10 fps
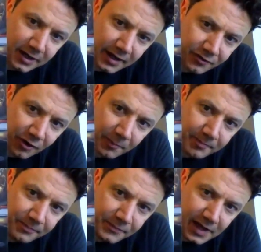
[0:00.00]
collector.
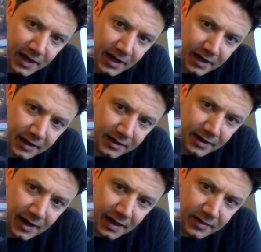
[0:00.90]

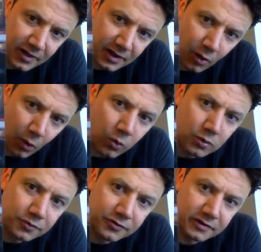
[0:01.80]
It's an
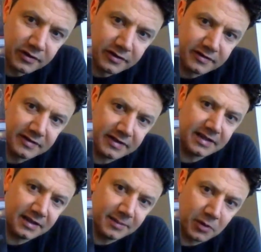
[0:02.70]
old
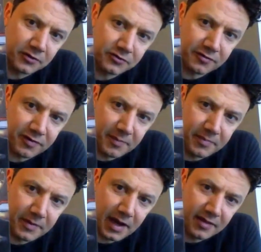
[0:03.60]
D&D monster from
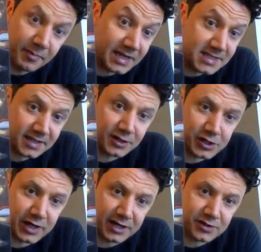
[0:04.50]
the basic
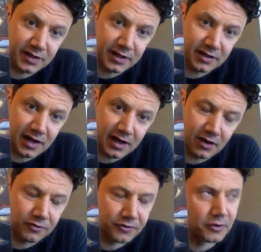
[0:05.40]
edition, actually,
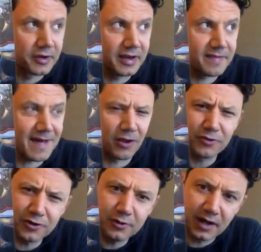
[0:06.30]
also called a
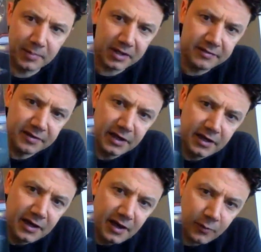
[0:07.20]
Nethalgu, I believe,
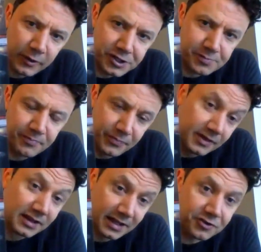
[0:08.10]
which
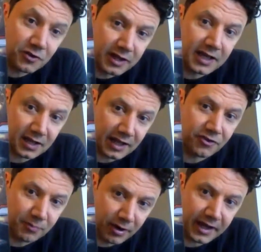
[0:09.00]
literally collects
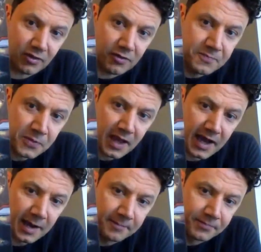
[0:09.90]
your brains.
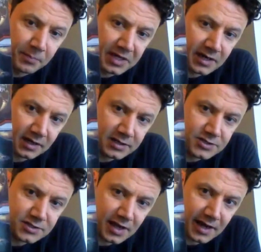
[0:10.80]

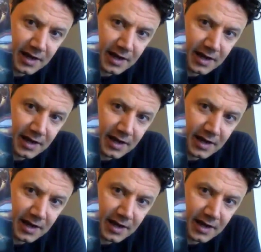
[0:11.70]
Because